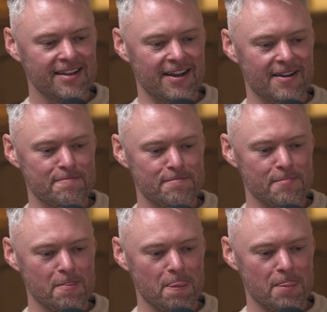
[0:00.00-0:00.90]
So
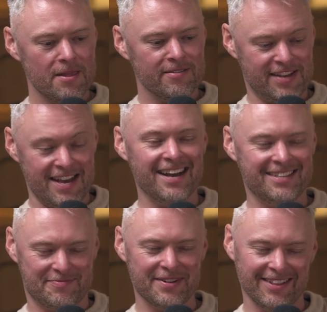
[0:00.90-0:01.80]
yeah,
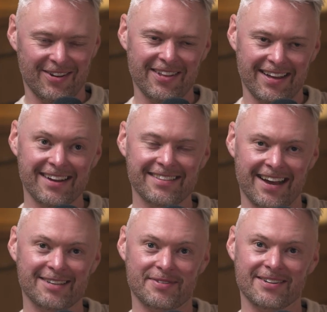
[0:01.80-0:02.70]
it's been a lot of that. There
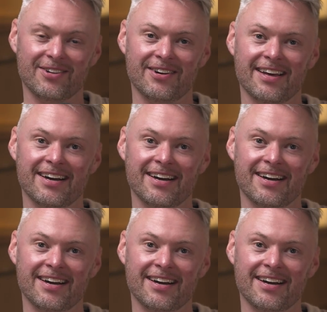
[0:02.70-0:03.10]
has been a lot of